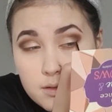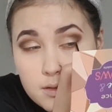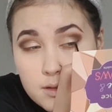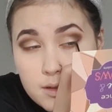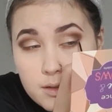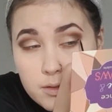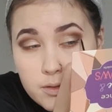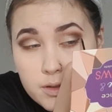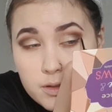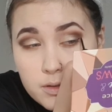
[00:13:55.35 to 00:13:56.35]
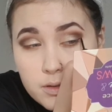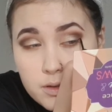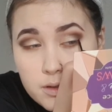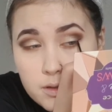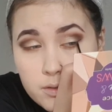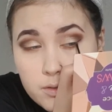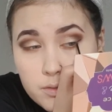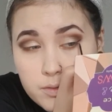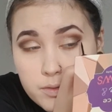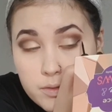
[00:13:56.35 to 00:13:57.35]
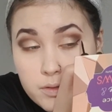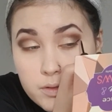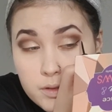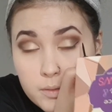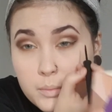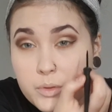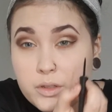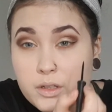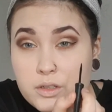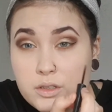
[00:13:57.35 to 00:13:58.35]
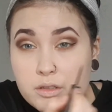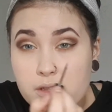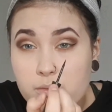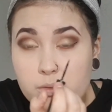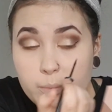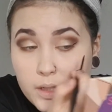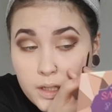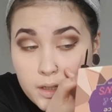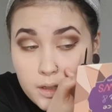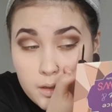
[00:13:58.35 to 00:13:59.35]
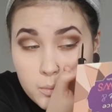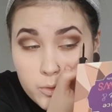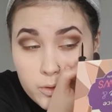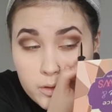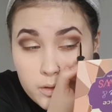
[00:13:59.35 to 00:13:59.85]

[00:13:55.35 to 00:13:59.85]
it's out of stock and out of production. They won't make it anymore.